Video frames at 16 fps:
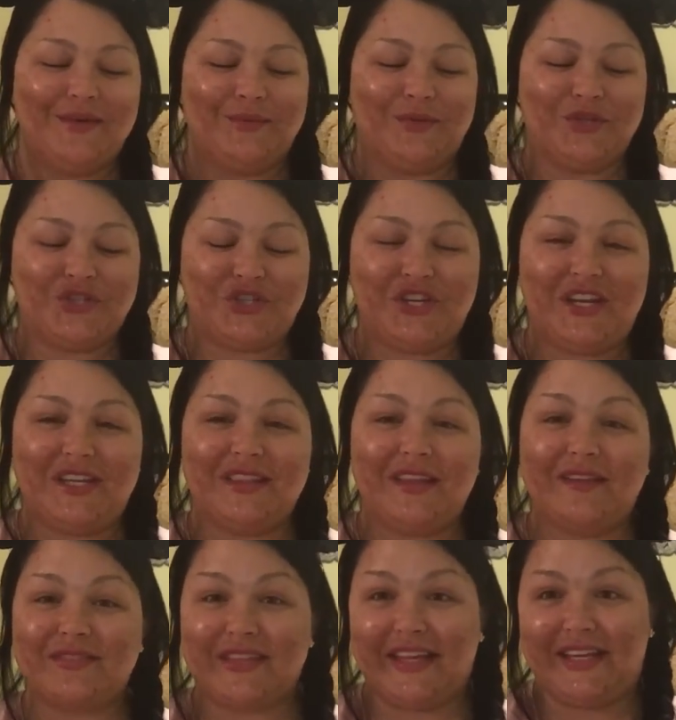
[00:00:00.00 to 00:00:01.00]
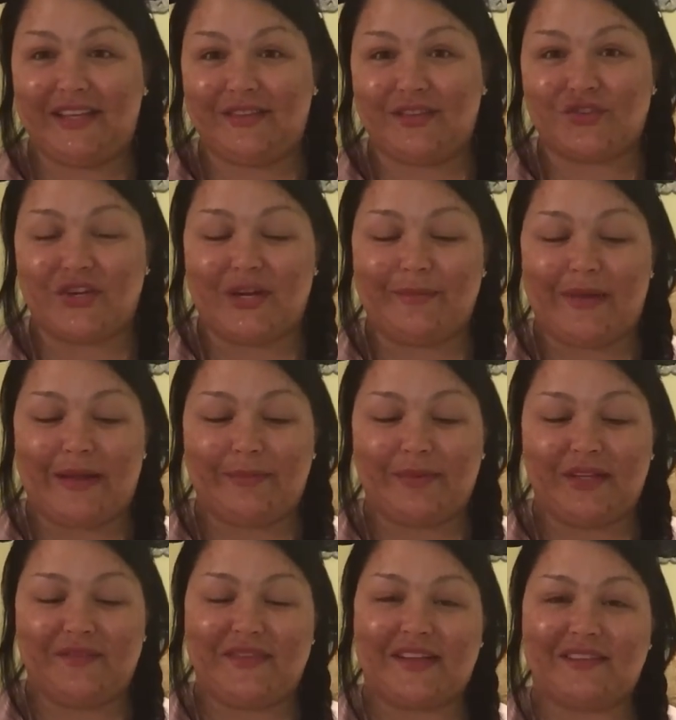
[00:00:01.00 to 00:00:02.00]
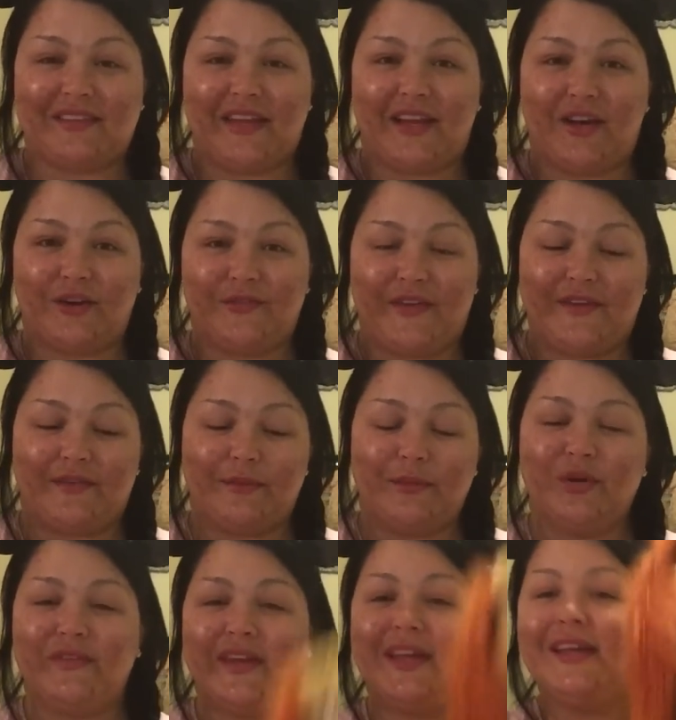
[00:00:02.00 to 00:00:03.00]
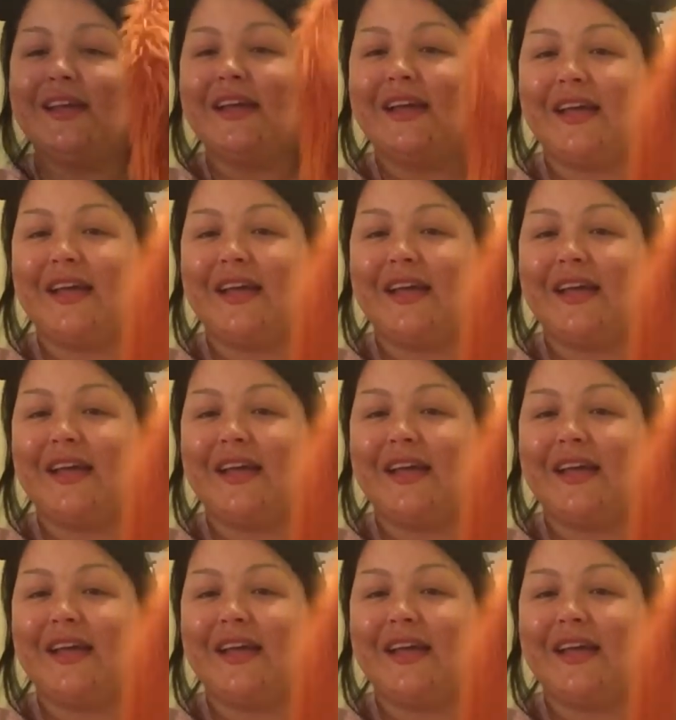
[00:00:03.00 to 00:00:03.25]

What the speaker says: Well, she loves Lady and the Tramp. I believe that's like her favorite movie.